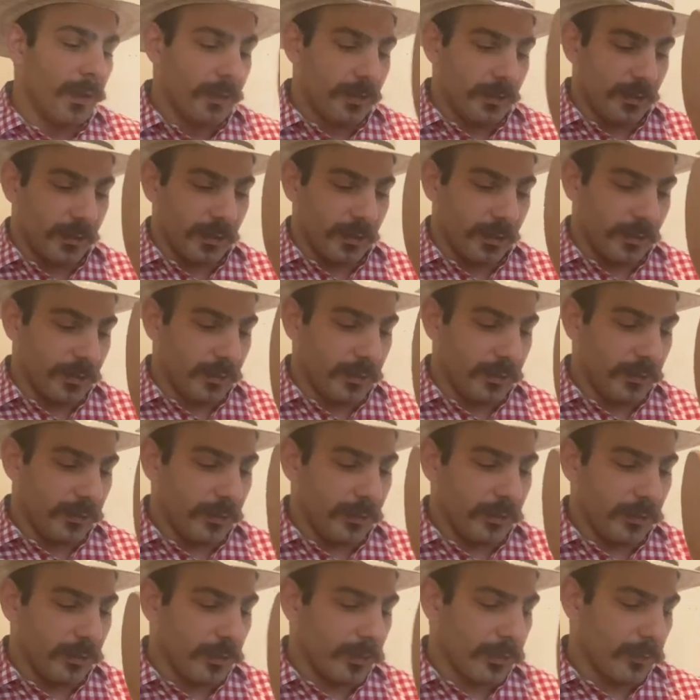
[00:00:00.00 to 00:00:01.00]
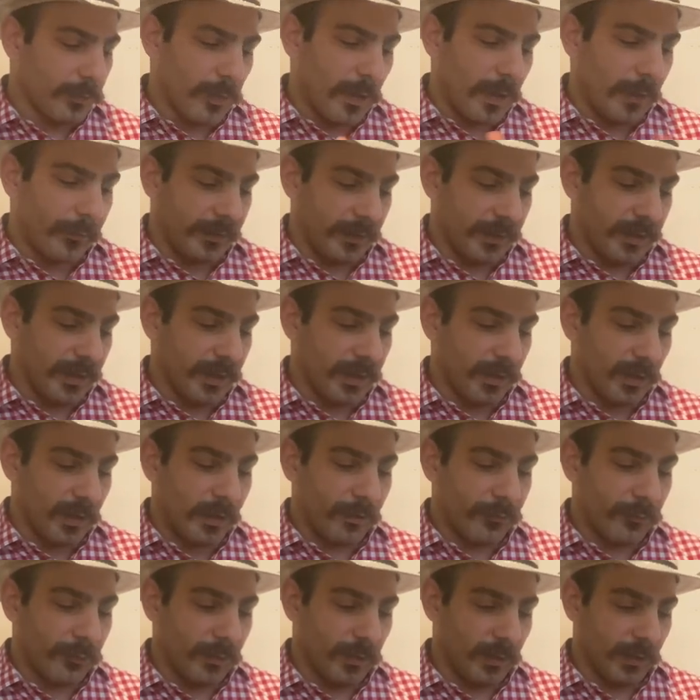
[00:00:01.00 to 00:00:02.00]
Uh, you could probably take it
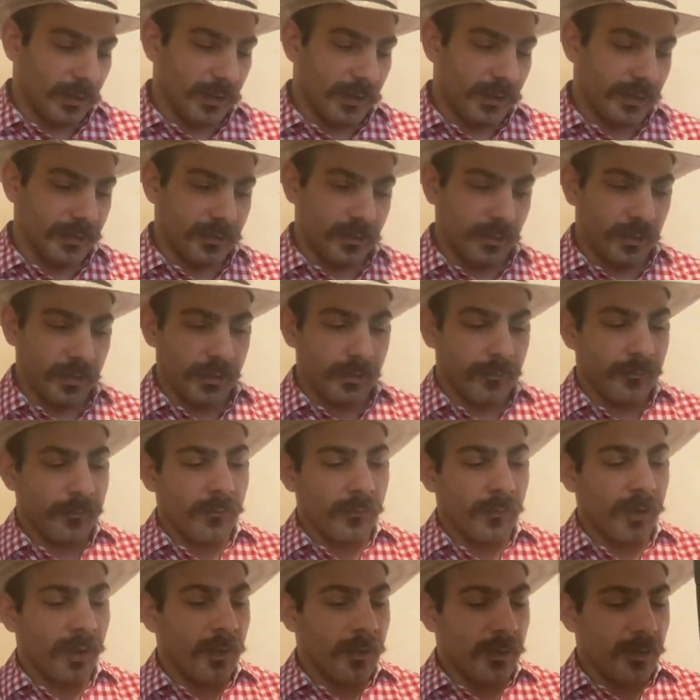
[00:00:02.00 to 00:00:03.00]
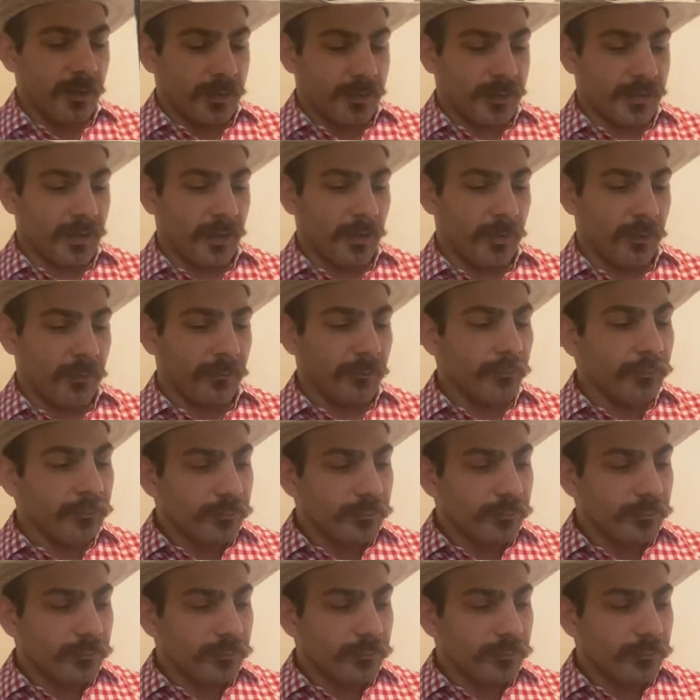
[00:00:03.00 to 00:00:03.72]
off really easily. So